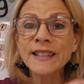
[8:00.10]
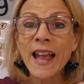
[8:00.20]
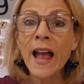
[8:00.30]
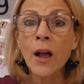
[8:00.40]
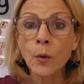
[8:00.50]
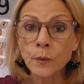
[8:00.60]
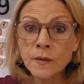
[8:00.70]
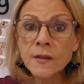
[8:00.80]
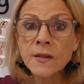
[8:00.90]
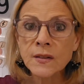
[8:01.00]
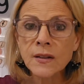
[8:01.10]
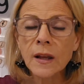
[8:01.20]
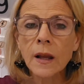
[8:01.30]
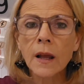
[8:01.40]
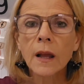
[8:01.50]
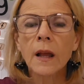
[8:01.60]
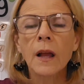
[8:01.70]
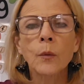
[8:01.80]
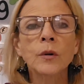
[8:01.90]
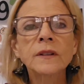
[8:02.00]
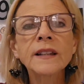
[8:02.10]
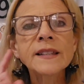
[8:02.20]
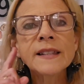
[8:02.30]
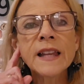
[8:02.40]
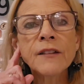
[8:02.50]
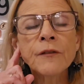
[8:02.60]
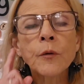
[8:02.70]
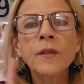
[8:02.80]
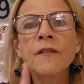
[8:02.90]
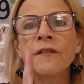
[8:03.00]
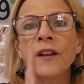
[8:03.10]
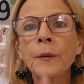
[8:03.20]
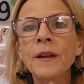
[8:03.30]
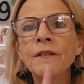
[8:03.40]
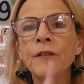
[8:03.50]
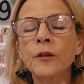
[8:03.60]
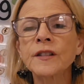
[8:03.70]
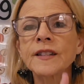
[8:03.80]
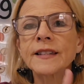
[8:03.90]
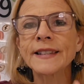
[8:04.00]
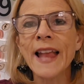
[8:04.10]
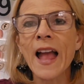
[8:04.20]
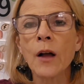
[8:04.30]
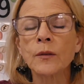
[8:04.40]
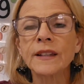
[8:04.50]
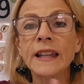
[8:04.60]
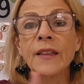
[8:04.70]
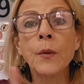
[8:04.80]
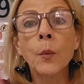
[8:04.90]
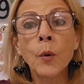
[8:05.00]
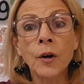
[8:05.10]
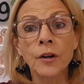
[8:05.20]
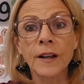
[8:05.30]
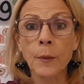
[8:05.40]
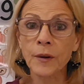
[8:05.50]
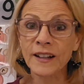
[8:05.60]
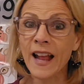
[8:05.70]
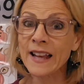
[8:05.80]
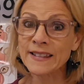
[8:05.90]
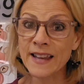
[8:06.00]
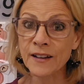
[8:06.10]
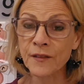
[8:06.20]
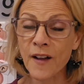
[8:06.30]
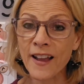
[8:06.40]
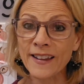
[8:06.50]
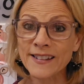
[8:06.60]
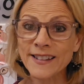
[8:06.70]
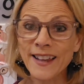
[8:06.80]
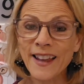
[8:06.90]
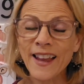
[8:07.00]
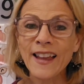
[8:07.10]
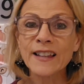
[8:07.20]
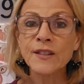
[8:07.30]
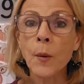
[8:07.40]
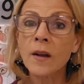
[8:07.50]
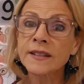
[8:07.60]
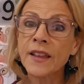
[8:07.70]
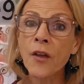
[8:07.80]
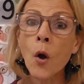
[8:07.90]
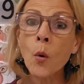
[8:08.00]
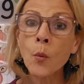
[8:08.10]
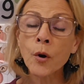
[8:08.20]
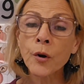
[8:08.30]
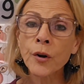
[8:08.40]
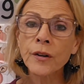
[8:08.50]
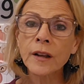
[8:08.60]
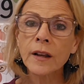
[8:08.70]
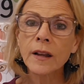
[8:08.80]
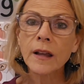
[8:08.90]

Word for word: sounds. We're listening for the very first sound in the word, and we're going to identify it. So I'll say the whole word.